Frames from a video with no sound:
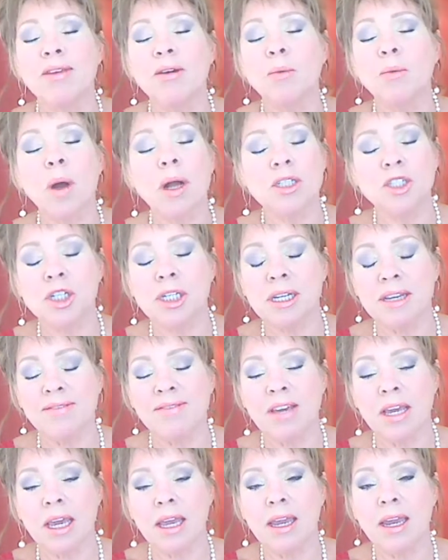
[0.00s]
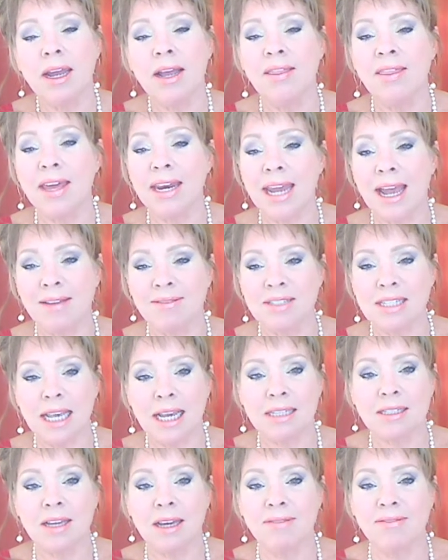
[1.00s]
rather watch TV than have
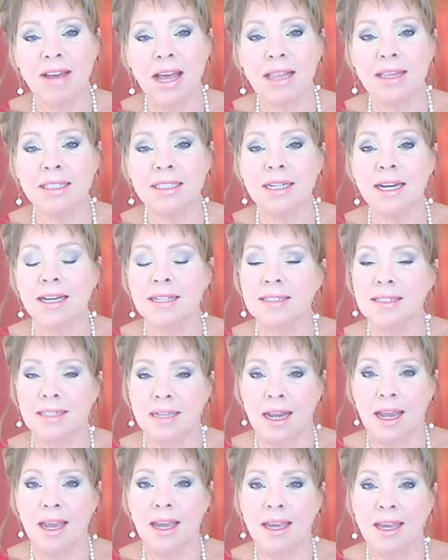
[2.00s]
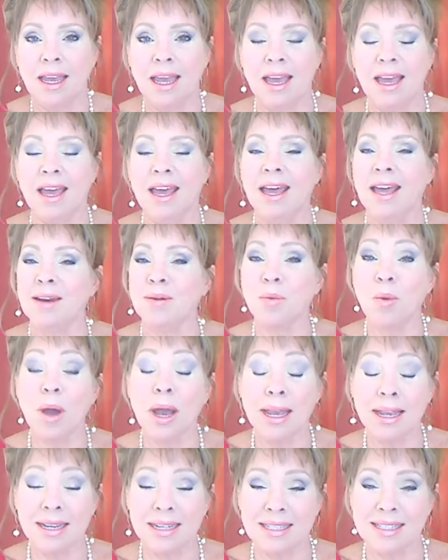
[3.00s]
sex on Valentine's Day. And
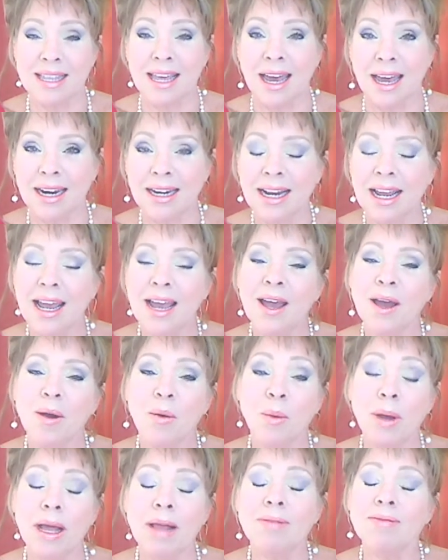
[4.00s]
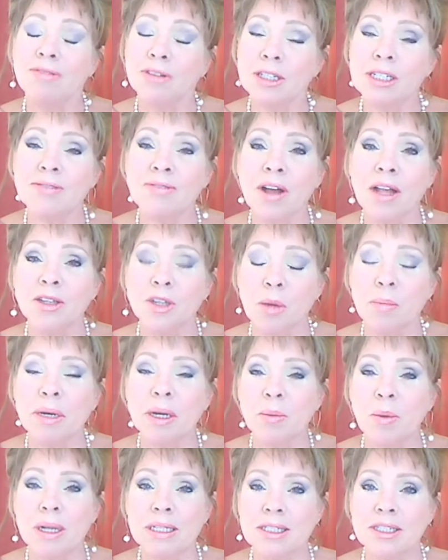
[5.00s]
why is that? Well, first of all,
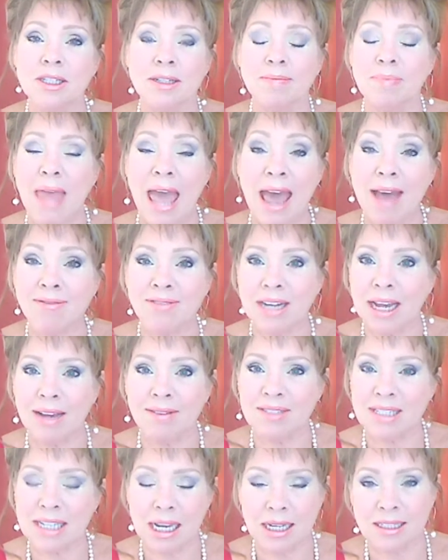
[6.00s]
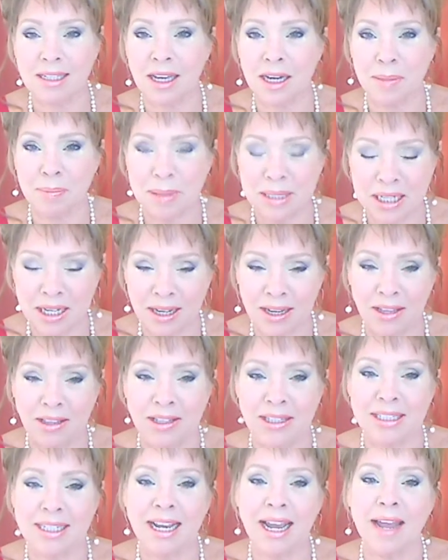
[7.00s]
nobody wants to have sex on a
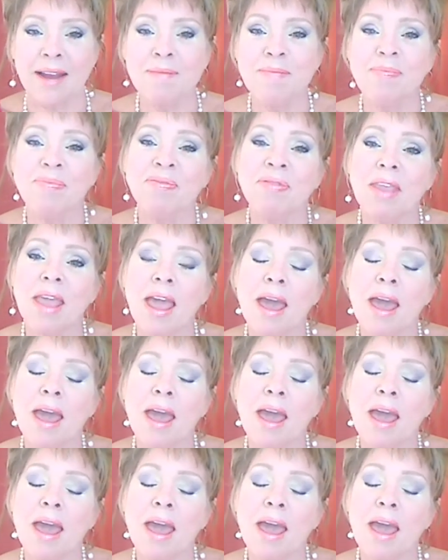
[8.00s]
particular day.